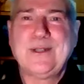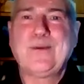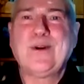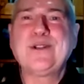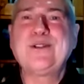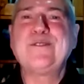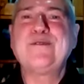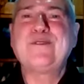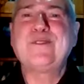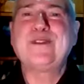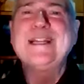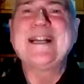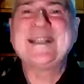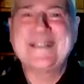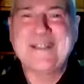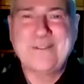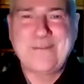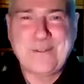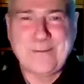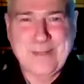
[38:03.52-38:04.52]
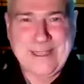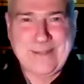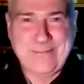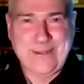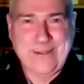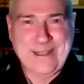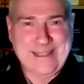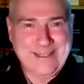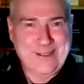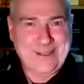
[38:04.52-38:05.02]
We want to free ourselves from
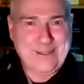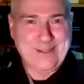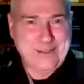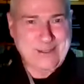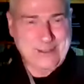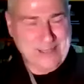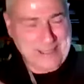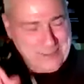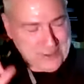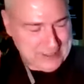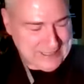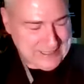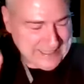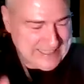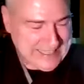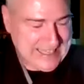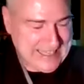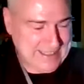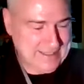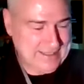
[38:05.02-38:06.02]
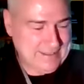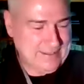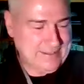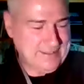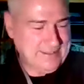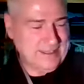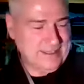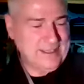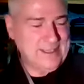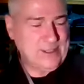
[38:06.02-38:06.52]
suffering, not to actually get it
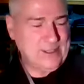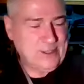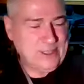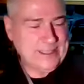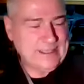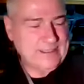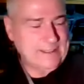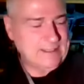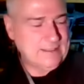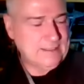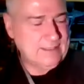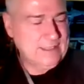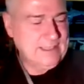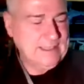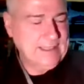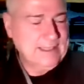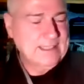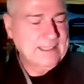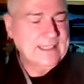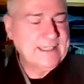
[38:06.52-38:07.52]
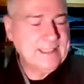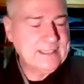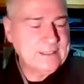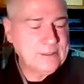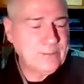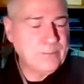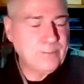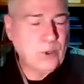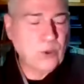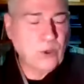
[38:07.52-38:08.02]
and increase it. It is
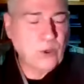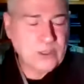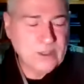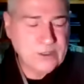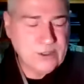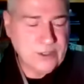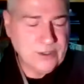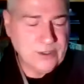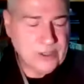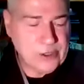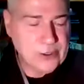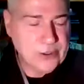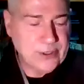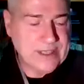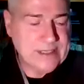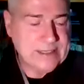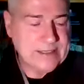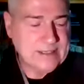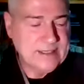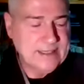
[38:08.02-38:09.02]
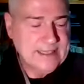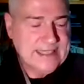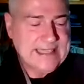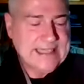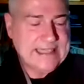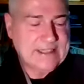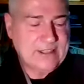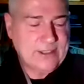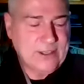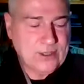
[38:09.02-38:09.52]
important to know this
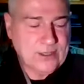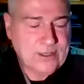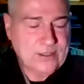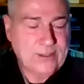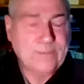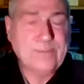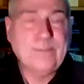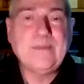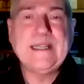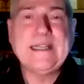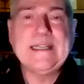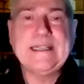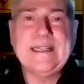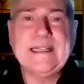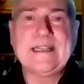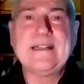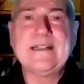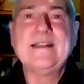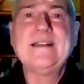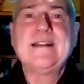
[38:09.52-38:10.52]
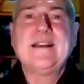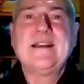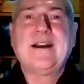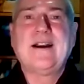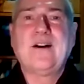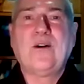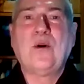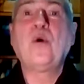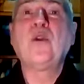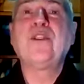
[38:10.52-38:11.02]
is not the meaning
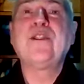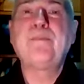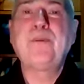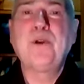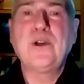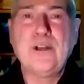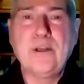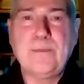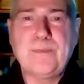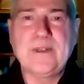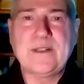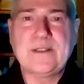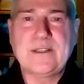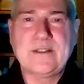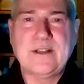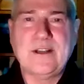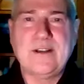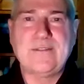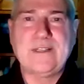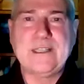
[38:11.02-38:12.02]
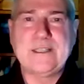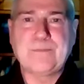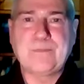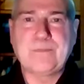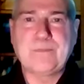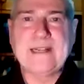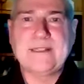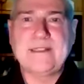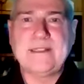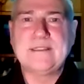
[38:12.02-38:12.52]
or the purpose of this
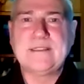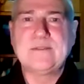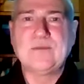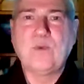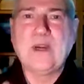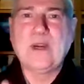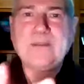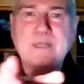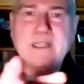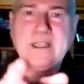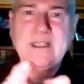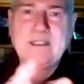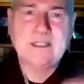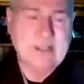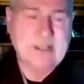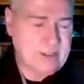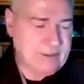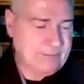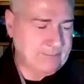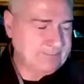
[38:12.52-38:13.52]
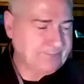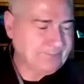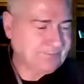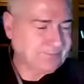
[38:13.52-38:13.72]
practice. 1 minute to go.